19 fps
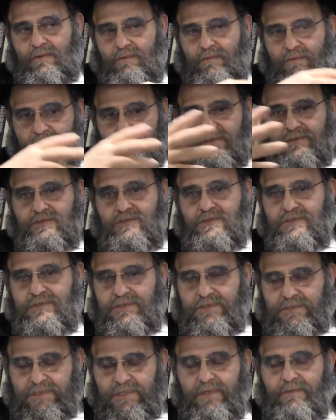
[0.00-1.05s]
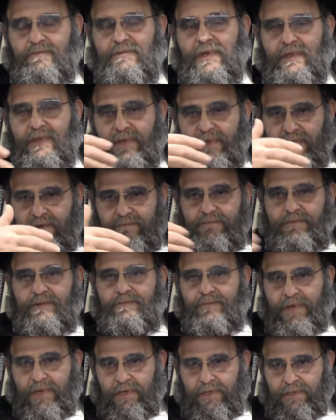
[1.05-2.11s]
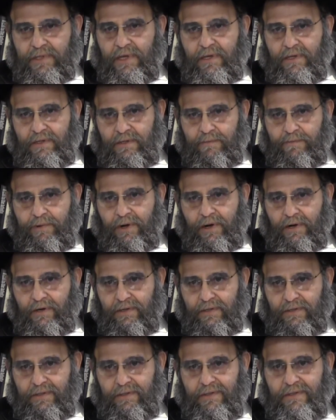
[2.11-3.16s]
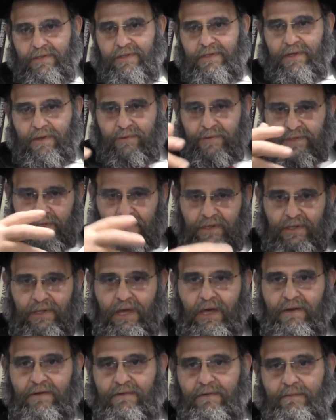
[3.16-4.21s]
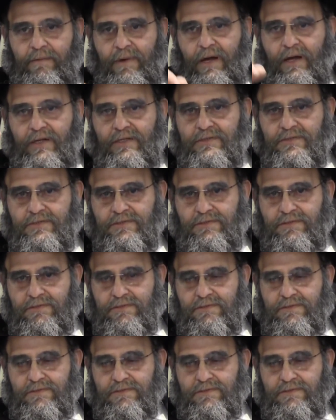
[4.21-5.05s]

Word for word: was seemed that they had been take, taken apart and they were taken out of the boxes.